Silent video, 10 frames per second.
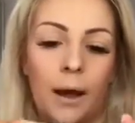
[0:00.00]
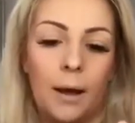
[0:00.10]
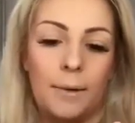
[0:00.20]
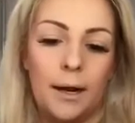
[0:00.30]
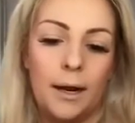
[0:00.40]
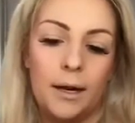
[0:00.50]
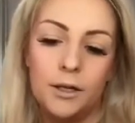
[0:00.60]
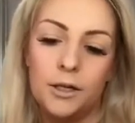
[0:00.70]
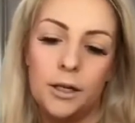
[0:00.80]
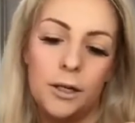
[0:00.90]
and I
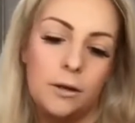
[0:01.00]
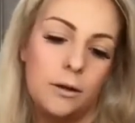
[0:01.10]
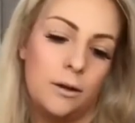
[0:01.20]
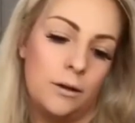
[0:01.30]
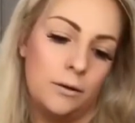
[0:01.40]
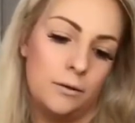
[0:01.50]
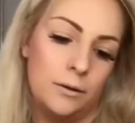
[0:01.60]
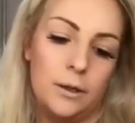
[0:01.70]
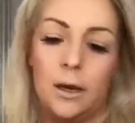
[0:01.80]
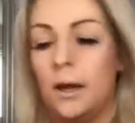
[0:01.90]
actually
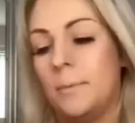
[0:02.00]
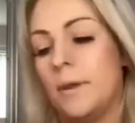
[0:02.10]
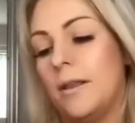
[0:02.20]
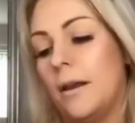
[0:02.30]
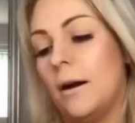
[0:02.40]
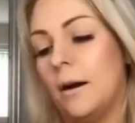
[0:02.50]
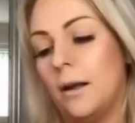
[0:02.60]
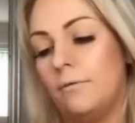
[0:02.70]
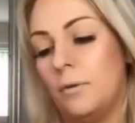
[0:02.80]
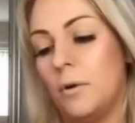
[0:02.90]
use the
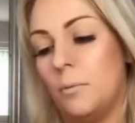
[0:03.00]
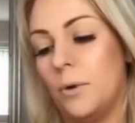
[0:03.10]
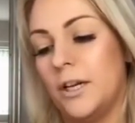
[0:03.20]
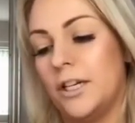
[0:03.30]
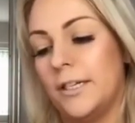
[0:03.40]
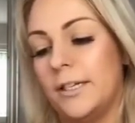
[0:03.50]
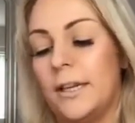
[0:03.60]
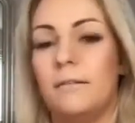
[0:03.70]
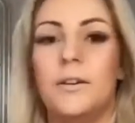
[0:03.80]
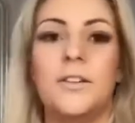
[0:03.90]
ivory one, which is
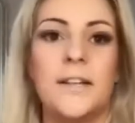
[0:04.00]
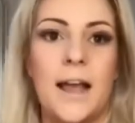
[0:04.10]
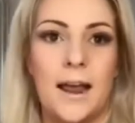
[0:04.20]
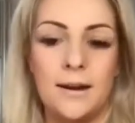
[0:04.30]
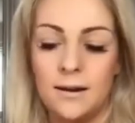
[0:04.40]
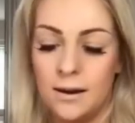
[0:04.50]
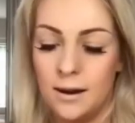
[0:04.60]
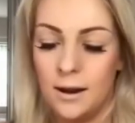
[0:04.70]
010.